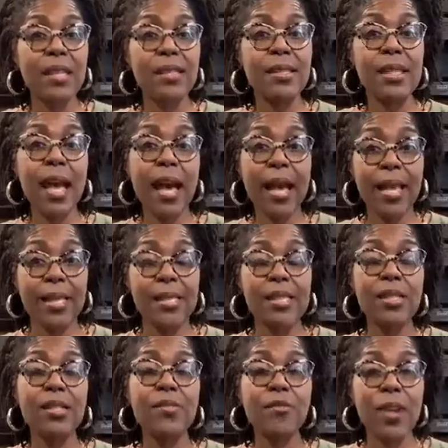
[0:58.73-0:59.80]
sides
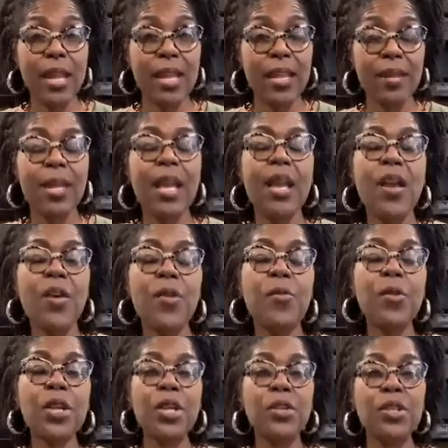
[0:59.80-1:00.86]
ready,
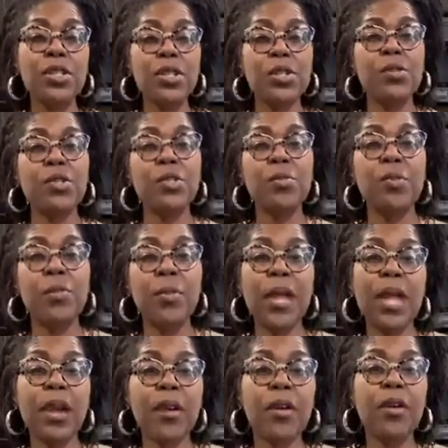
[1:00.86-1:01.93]
what you can do to
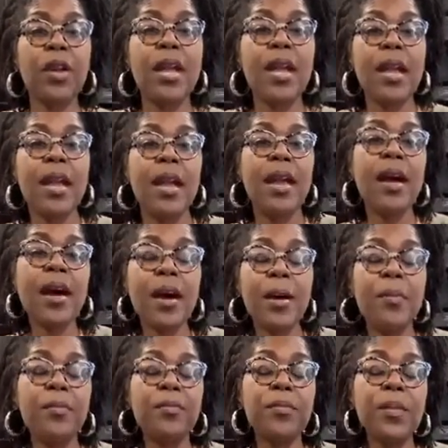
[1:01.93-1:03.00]
prepare
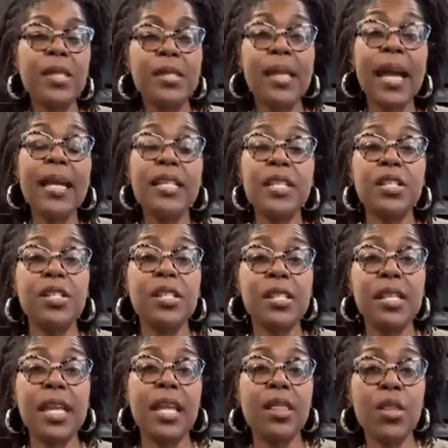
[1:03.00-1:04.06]
the side dishes
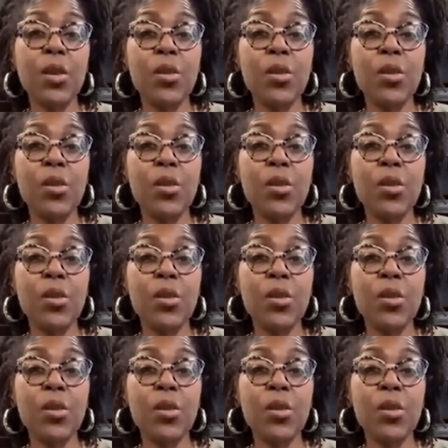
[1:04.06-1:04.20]
and get